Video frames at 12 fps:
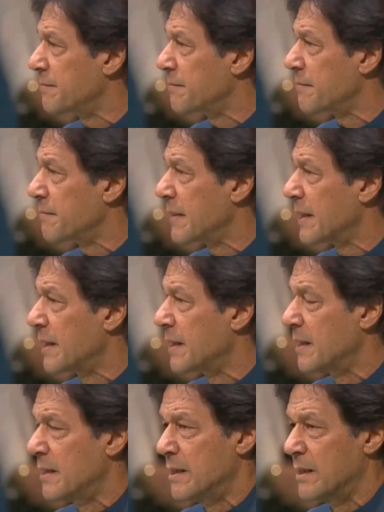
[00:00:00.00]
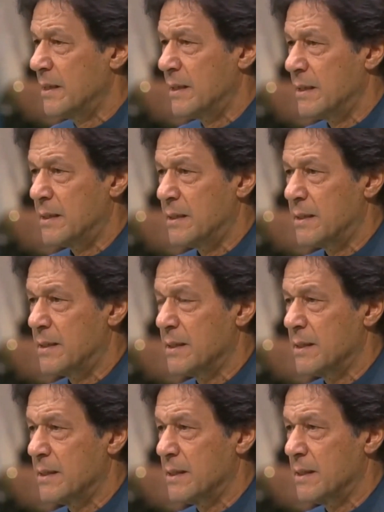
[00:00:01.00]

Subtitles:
Nobody speaks.